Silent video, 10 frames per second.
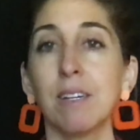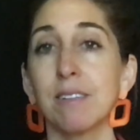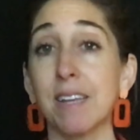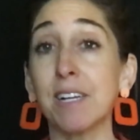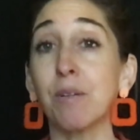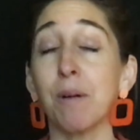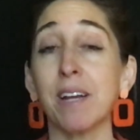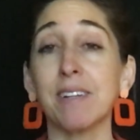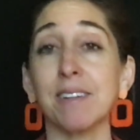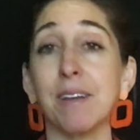
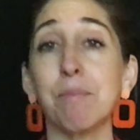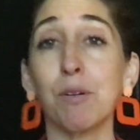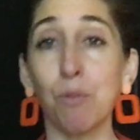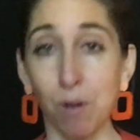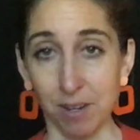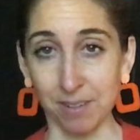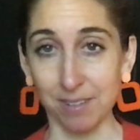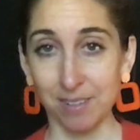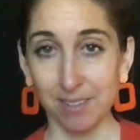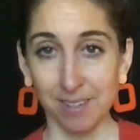Takeaway number 1.
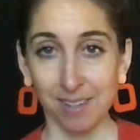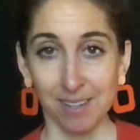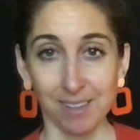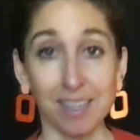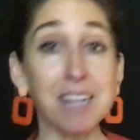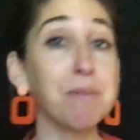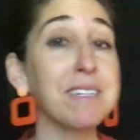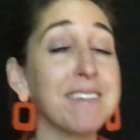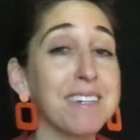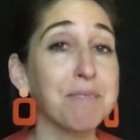Like we
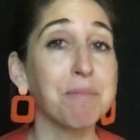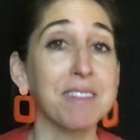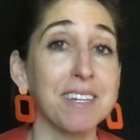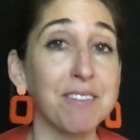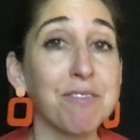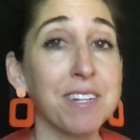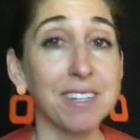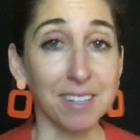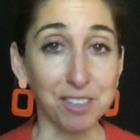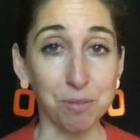did with the Infinite
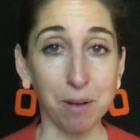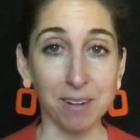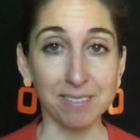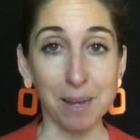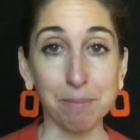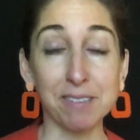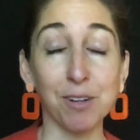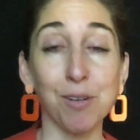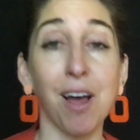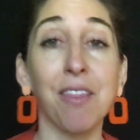Lunchbox
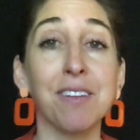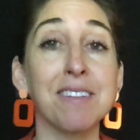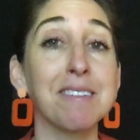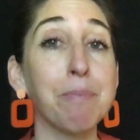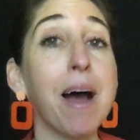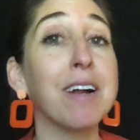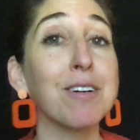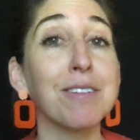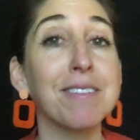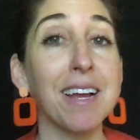episode on the
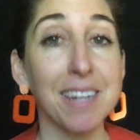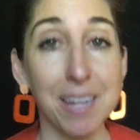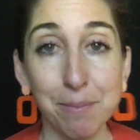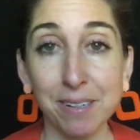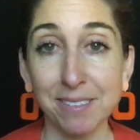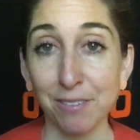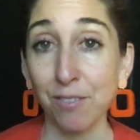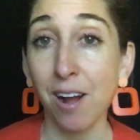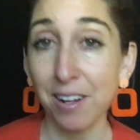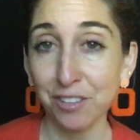spiral dynamics of
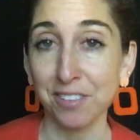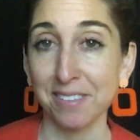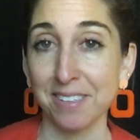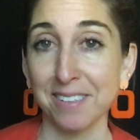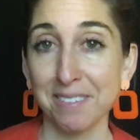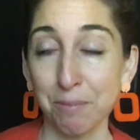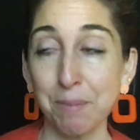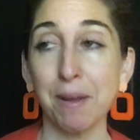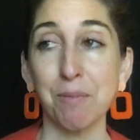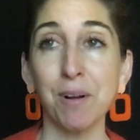consciousness, we
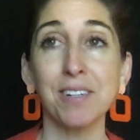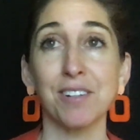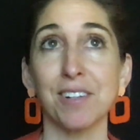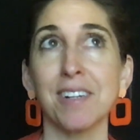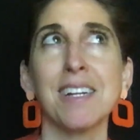might wonder,